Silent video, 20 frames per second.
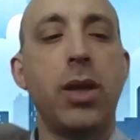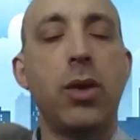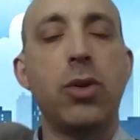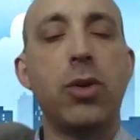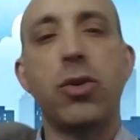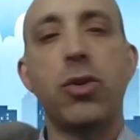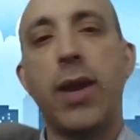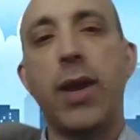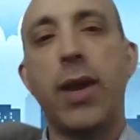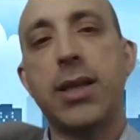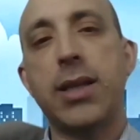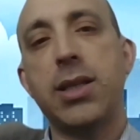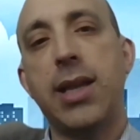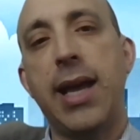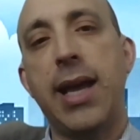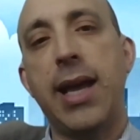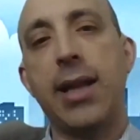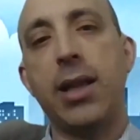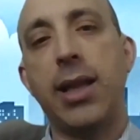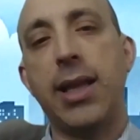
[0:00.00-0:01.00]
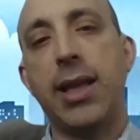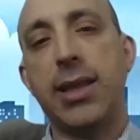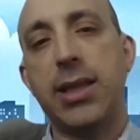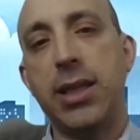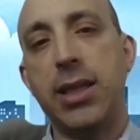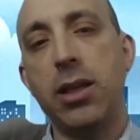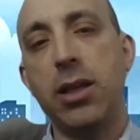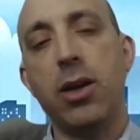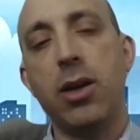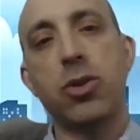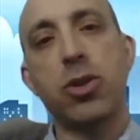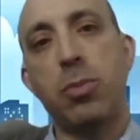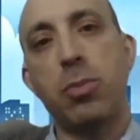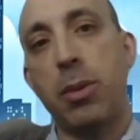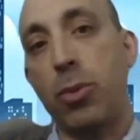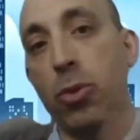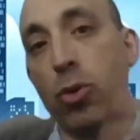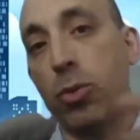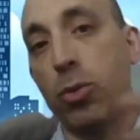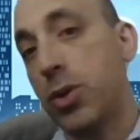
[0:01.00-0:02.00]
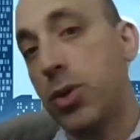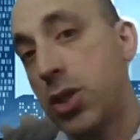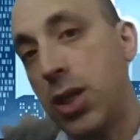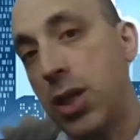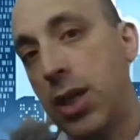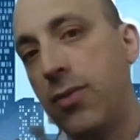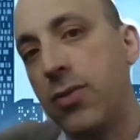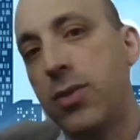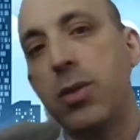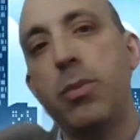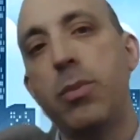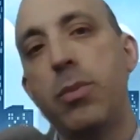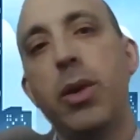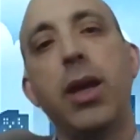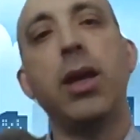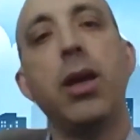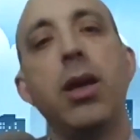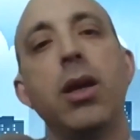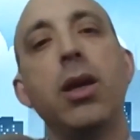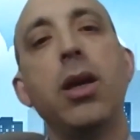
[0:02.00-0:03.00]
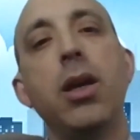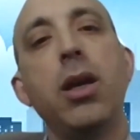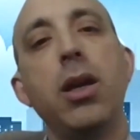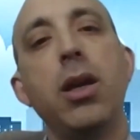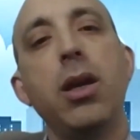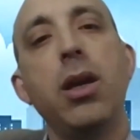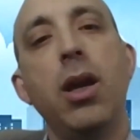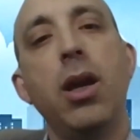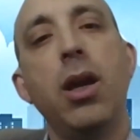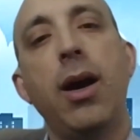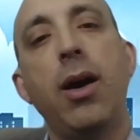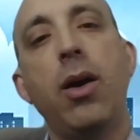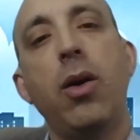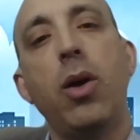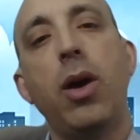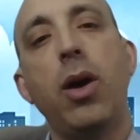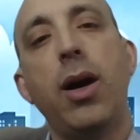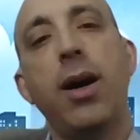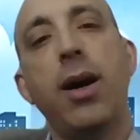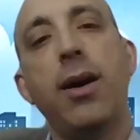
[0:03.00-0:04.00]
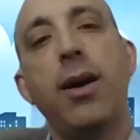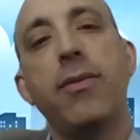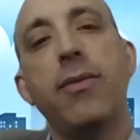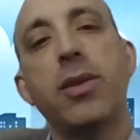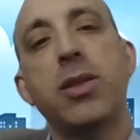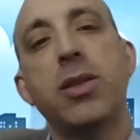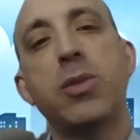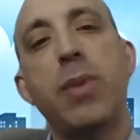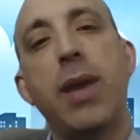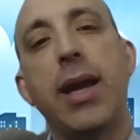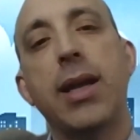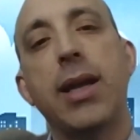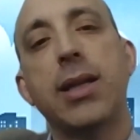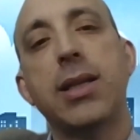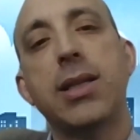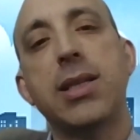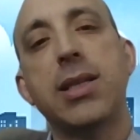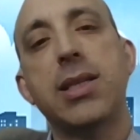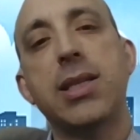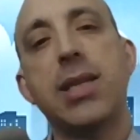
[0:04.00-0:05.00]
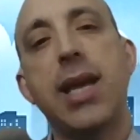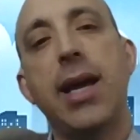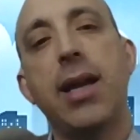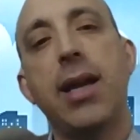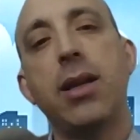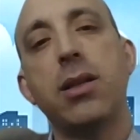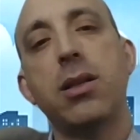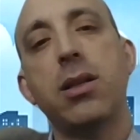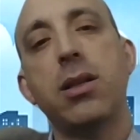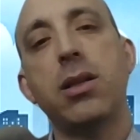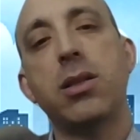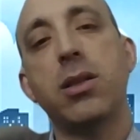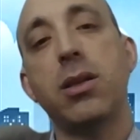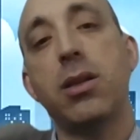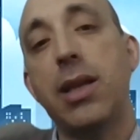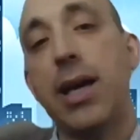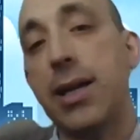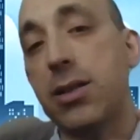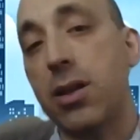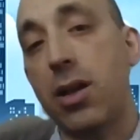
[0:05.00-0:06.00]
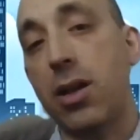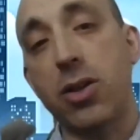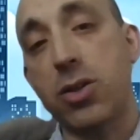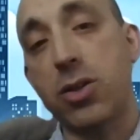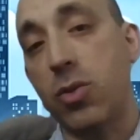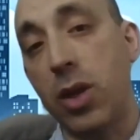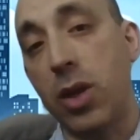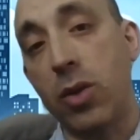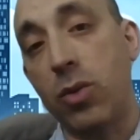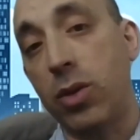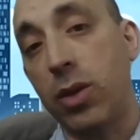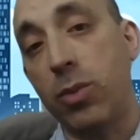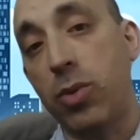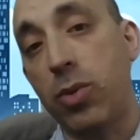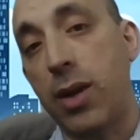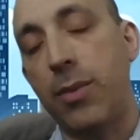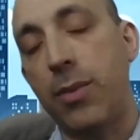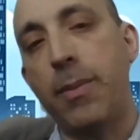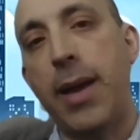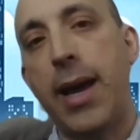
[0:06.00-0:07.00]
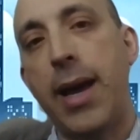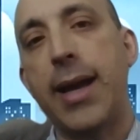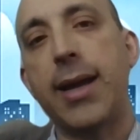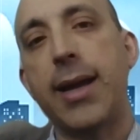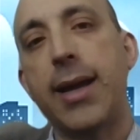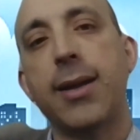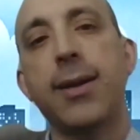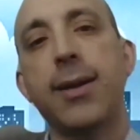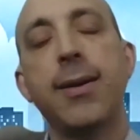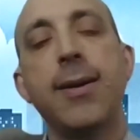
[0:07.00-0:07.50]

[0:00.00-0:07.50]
directed at Latinos or people who are perceived to be, of Hispanic descent. So that's also equally problematic.